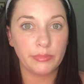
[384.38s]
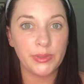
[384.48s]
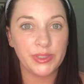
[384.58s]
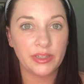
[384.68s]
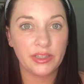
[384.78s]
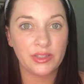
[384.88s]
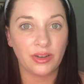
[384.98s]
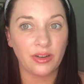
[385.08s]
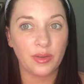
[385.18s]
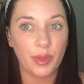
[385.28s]
Most of these
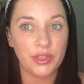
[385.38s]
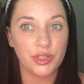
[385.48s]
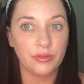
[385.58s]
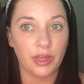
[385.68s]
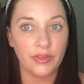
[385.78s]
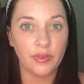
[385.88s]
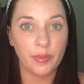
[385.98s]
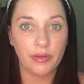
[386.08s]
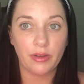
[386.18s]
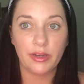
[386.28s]
are going to be too light for
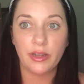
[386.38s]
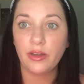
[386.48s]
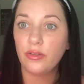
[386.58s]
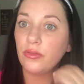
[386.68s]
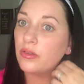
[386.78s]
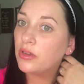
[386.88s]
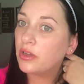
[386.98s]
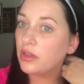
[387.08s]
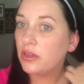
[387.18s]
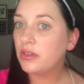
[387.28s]
me right now
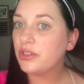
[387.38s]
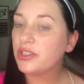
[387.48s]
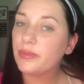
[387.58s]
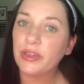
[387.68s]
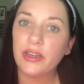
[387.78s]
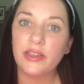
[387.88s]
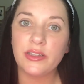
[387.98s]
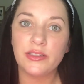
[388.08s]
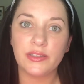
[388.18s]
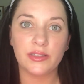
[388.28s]
just
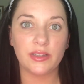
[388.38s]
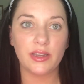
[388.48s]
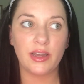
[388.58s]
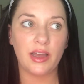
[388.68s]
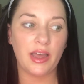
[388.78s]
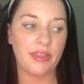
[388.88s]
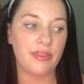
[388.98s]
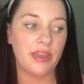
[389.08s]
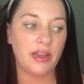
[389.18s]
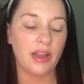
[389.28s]
because I
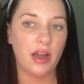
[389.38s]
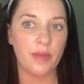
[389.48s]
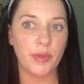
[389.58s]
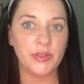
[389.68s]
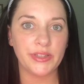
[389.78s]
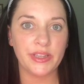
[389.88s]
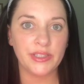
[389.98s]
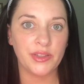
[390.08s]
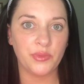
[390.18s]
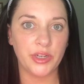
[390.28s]
think I got most of
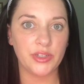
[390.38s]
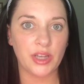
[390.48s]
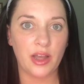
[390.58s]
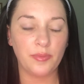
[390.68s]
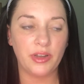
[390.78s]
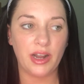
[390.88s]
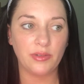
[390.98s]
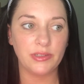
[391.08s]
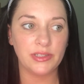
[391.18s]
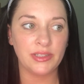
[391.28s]
these in the wintertime when I
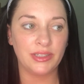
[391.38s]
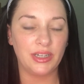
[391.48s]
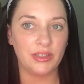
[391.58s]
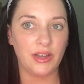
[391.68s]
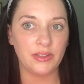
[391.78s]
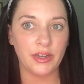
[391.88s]
was a lot